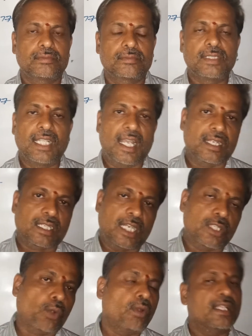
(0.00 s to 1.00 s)
they are
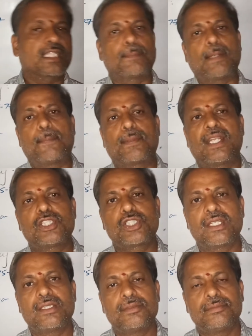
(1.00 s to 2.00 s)
controlling the
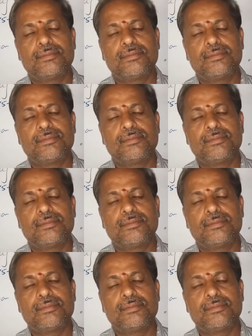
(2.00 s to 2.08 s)
population,